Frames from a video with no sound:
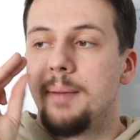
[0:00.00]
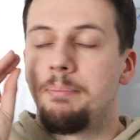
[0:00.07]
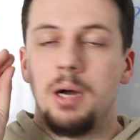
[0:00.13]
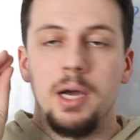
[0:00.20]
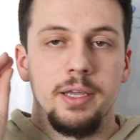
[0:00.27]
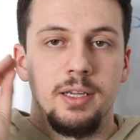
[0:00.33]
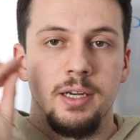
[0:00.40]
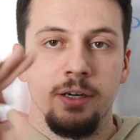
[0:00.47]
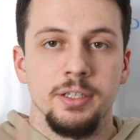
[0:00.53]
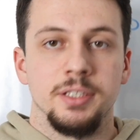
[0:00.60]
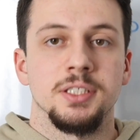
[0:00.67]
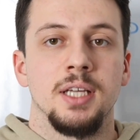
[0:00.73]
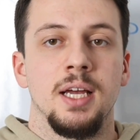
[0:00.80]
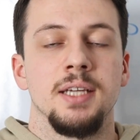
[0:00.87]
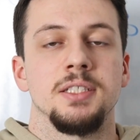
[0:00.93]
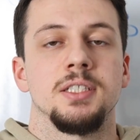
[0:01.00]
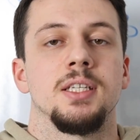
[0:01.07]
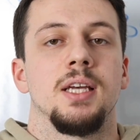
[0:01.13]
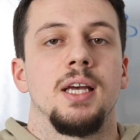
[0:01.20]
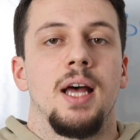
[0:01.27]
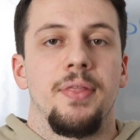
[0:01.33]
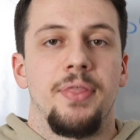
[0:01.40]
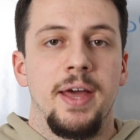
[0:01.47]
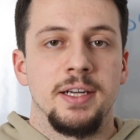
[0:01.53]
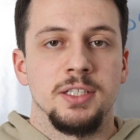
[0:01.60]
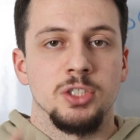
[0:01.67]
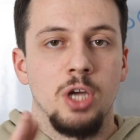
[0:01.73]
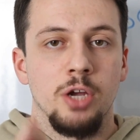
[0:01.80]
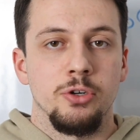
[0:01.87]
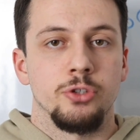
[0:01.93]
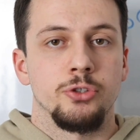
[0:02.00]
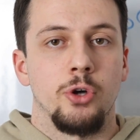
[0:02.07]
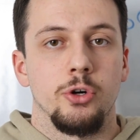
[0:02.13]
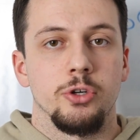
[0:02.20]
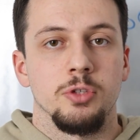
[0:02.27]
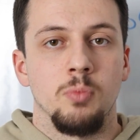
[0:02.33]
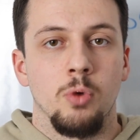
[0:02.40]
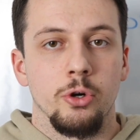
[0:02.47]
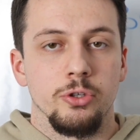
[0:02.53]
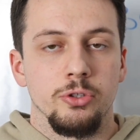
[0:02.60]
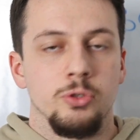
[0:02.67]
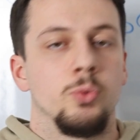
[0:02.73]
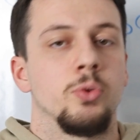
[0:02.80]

by area size, that is not your target market.